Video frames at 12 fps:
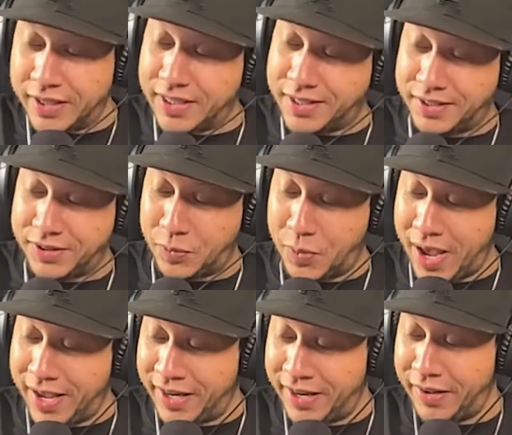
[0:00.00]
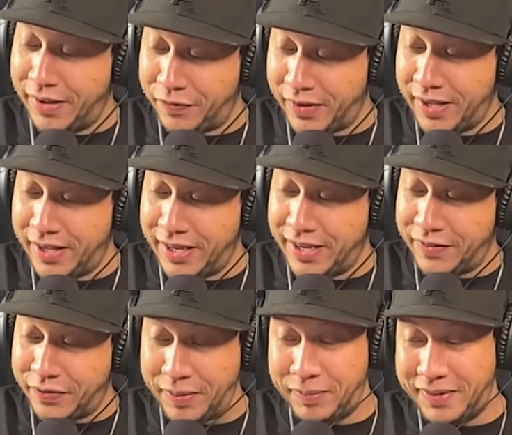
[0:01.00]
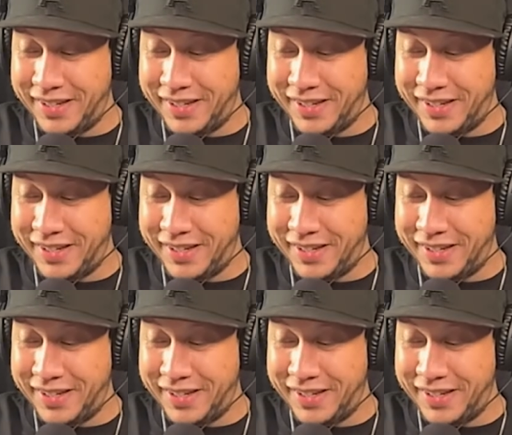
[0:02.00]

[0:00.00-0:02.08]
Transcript: this is a rye. And if I'm not mistaken, if I